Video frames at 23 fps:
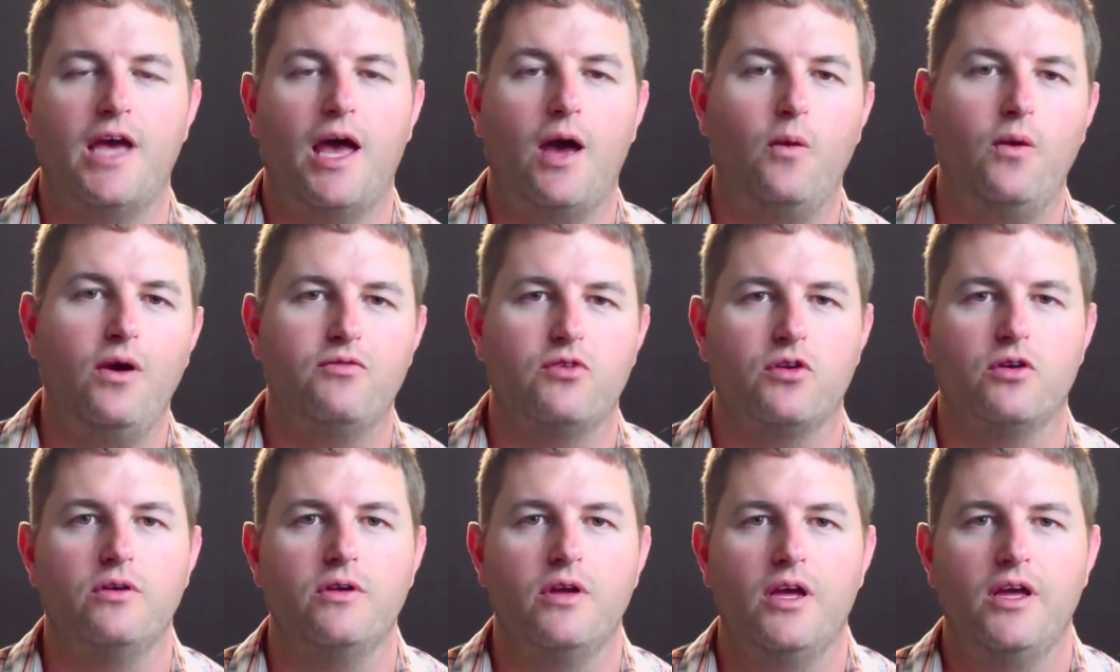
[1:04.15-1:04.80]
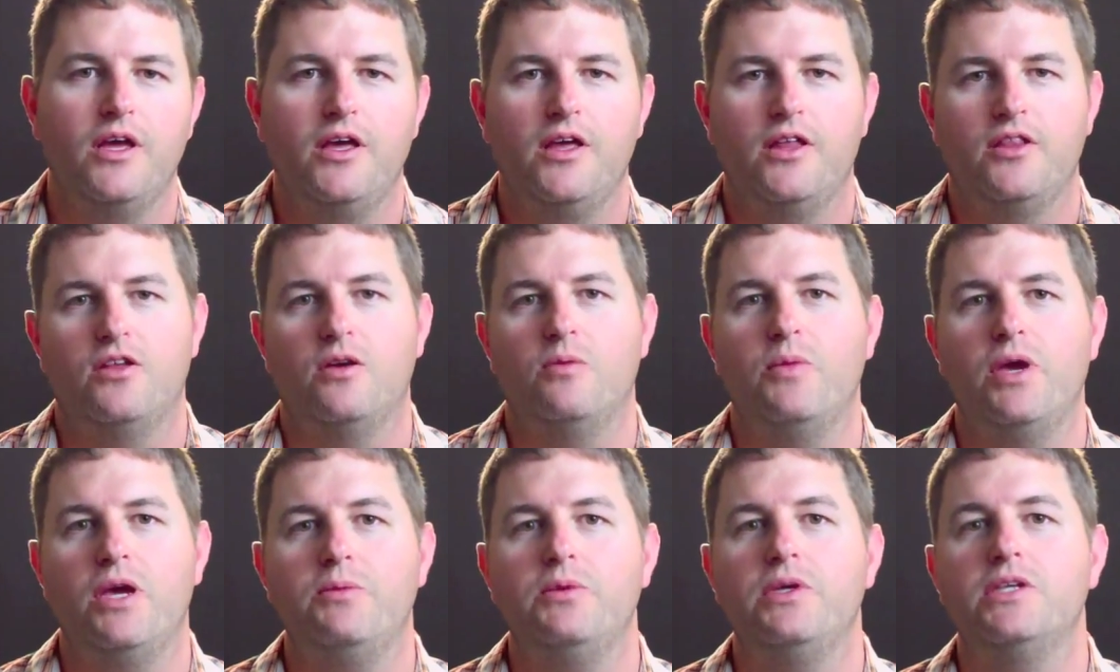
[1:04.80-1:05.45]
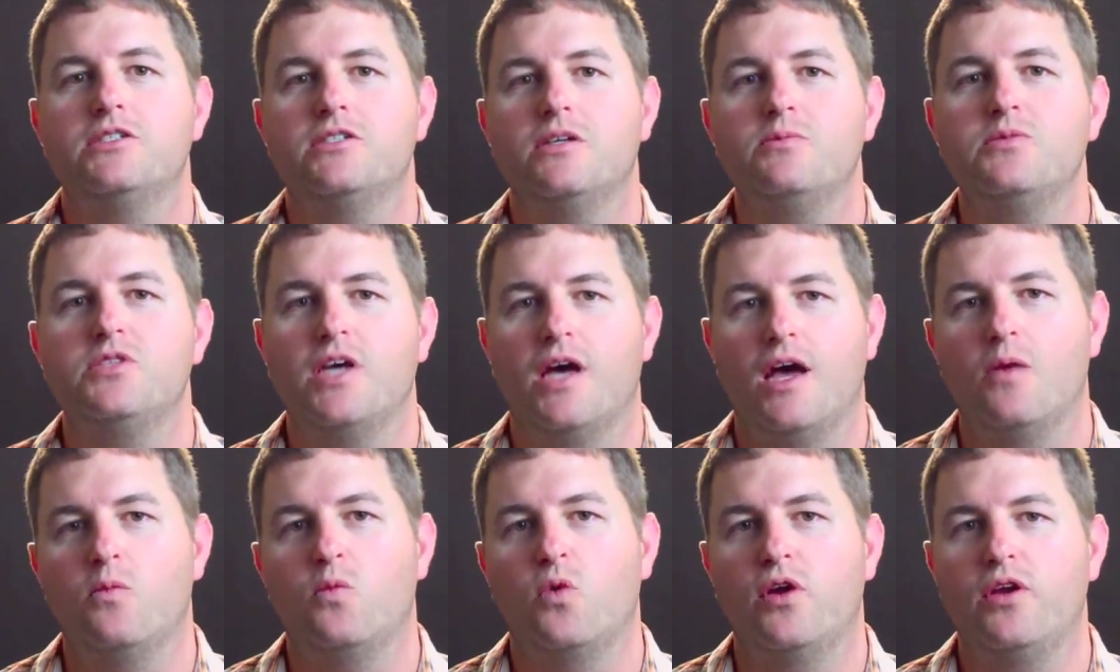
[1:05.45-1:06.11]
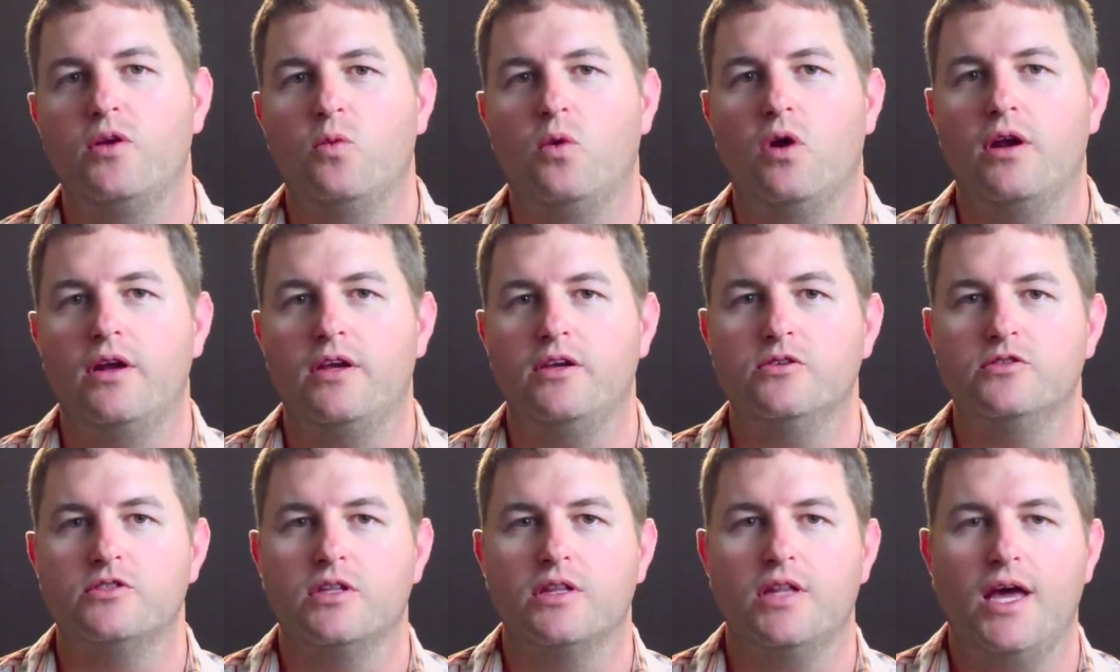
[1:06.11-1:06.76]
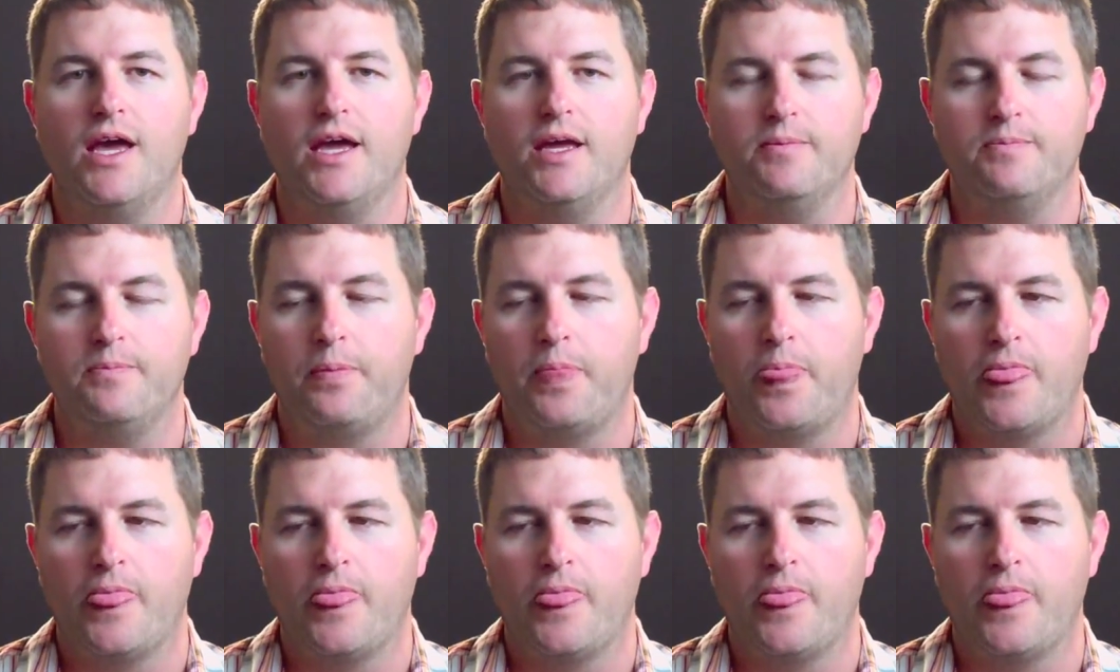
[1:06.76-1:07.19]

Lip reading: However, there may be some time where you want to use a light.